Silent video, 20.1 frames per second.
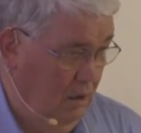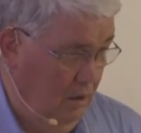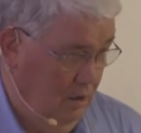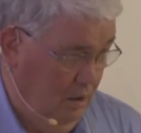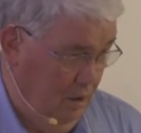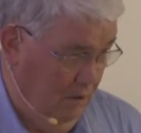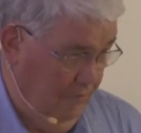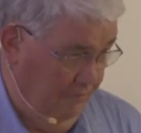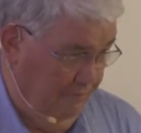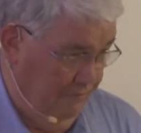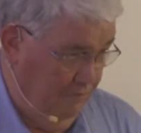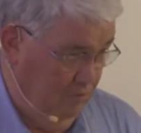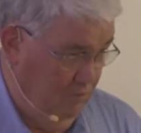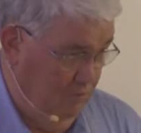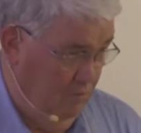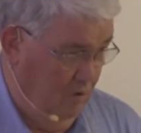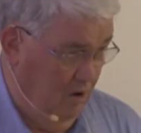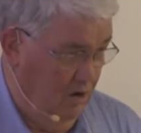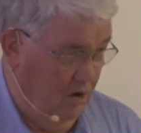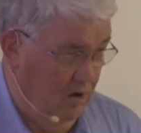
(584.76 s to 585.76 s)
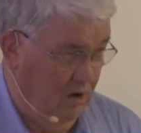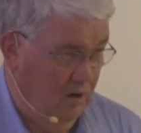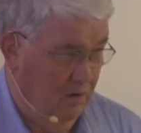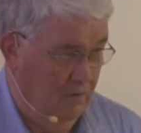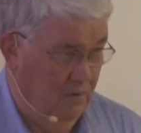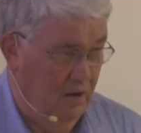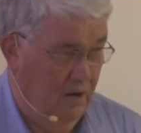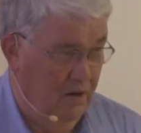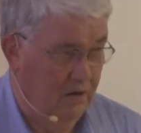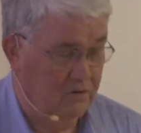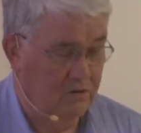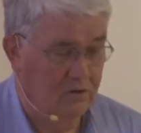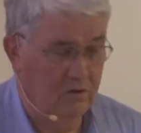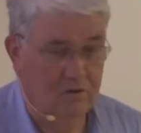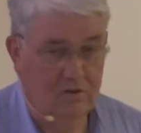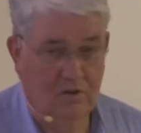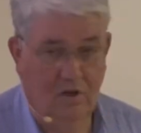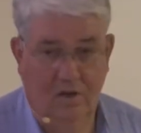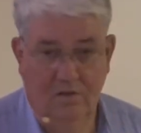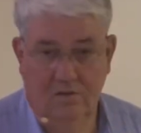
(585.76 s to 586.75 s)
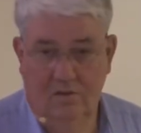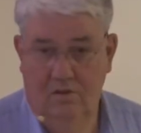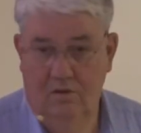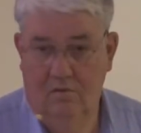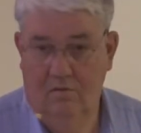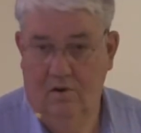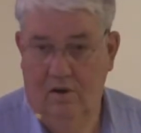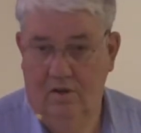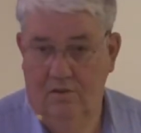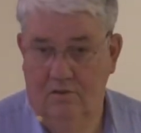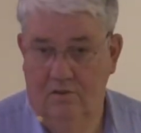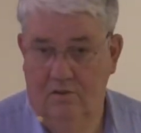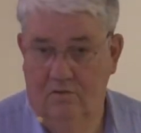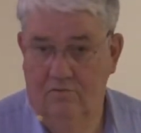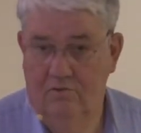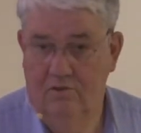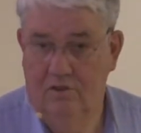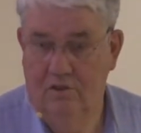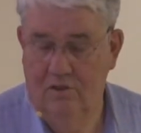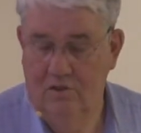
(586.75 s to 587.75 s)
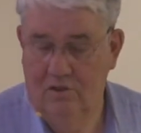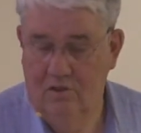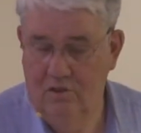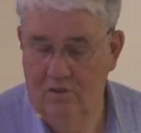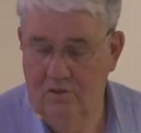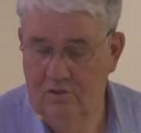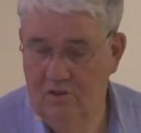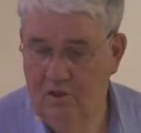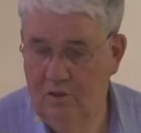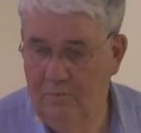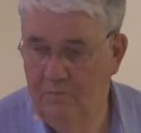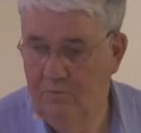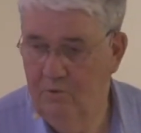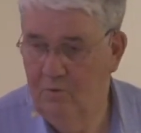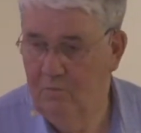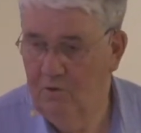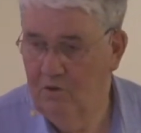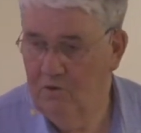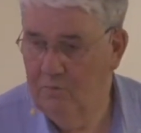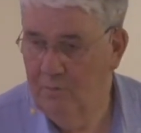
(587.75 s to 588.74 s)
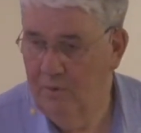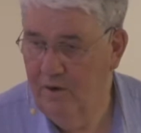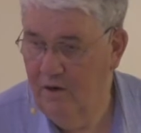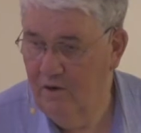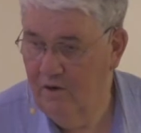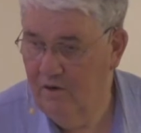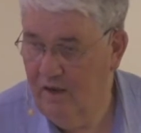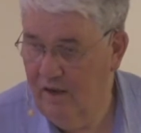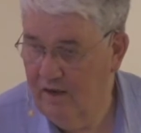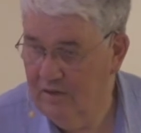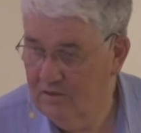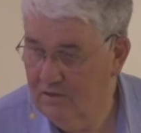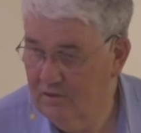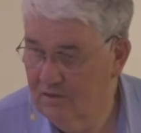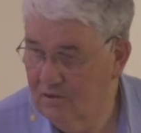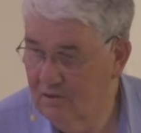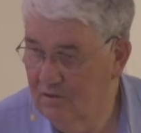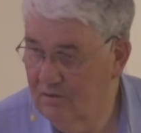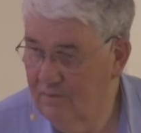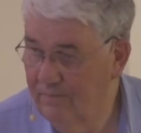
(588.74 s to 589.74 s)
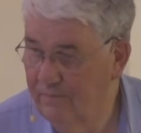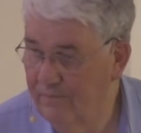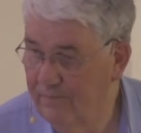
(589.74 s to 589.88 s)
If you want to exercise the rights of citizenship, you must pay your taxes.